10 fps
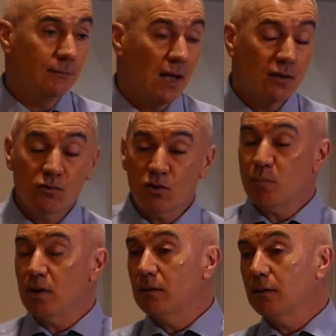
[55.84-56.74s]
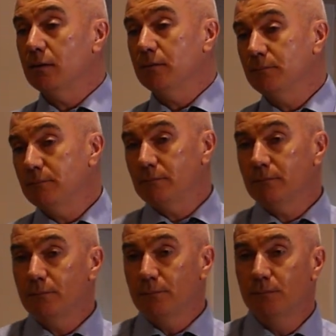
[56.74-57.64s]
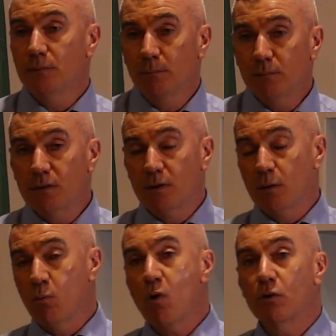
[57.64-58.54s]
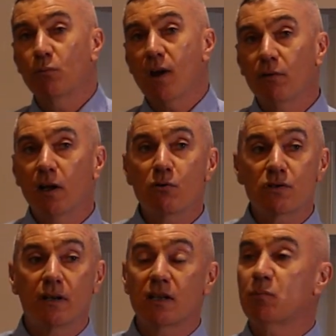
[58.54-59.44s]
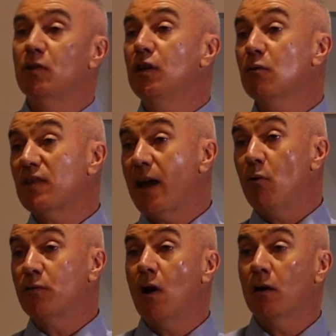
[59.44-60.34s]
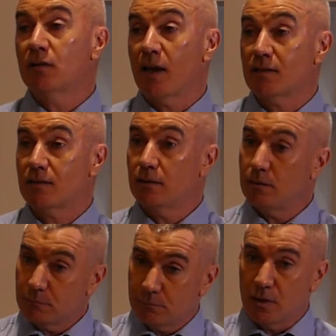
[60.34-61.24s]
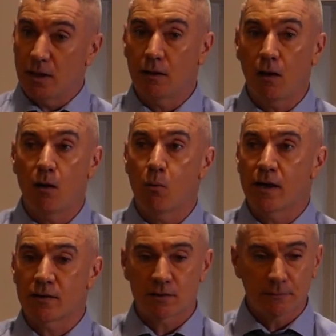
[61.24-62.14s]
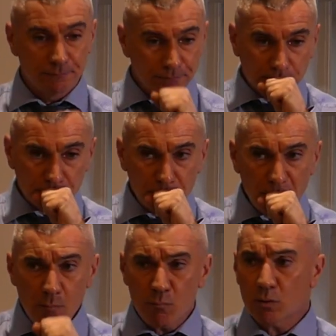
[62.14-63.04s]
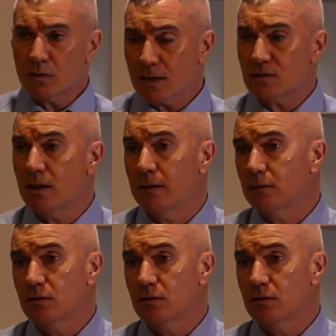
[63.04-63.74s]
It's just been... The word revolutionary has been used out of context in a lot of ways, but that's it.